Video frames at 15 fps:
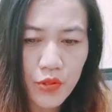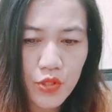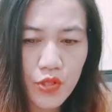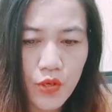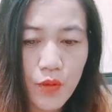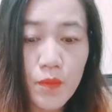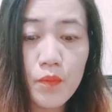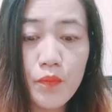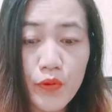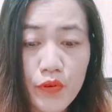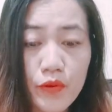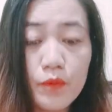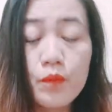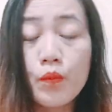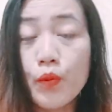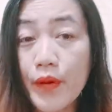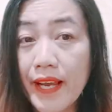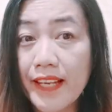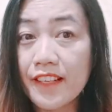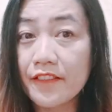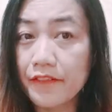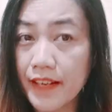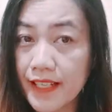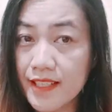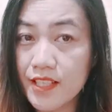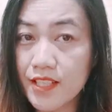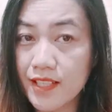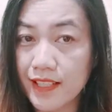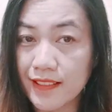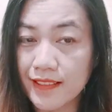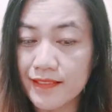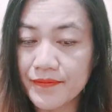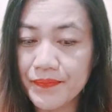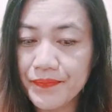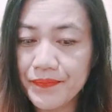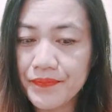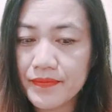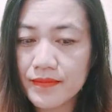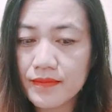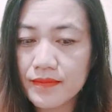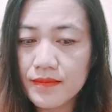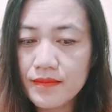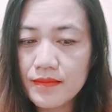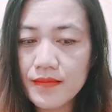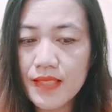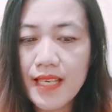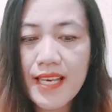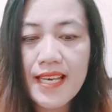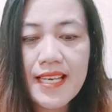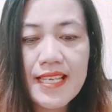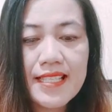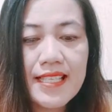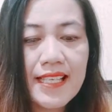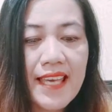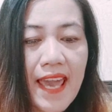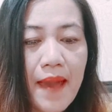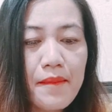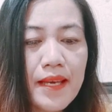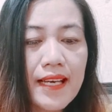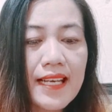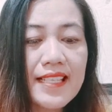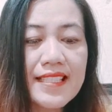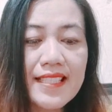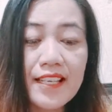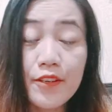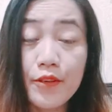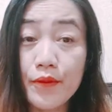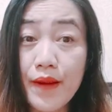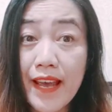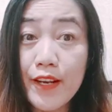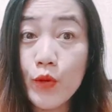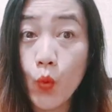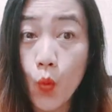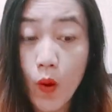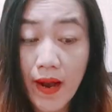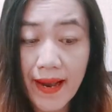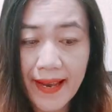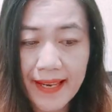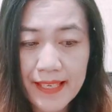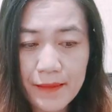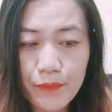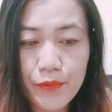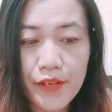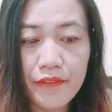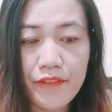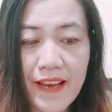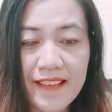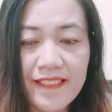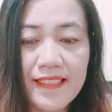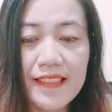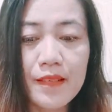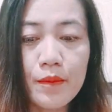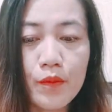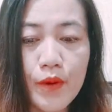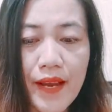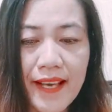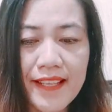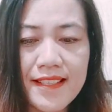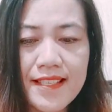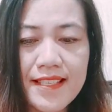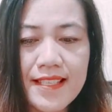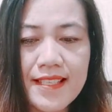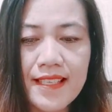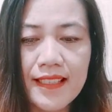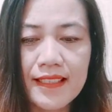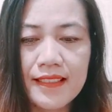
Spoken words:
improve brain function. The chemicals in red wine prevent the brain's